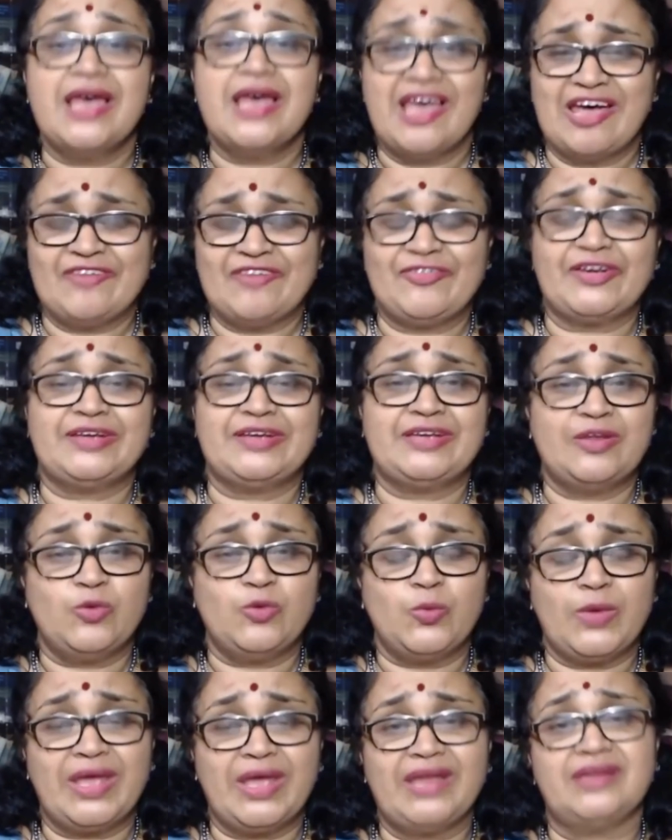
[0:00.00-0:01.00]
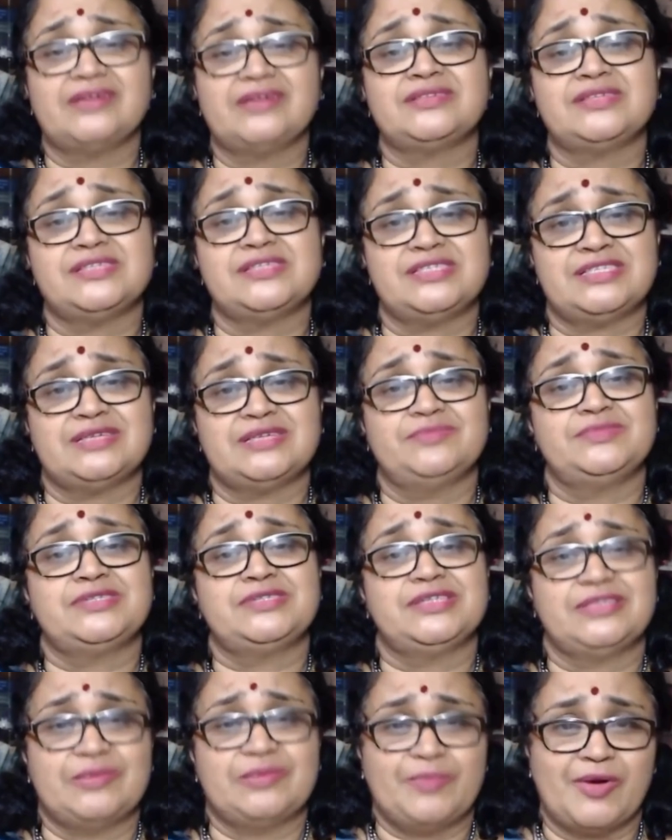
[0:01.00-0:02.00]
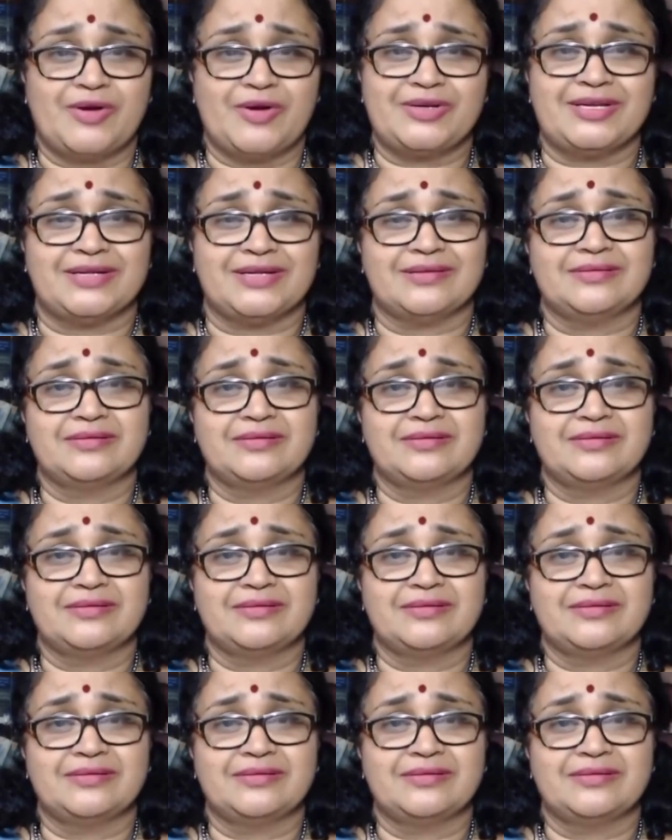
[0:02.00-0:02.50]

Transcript: affecting various systems in the body.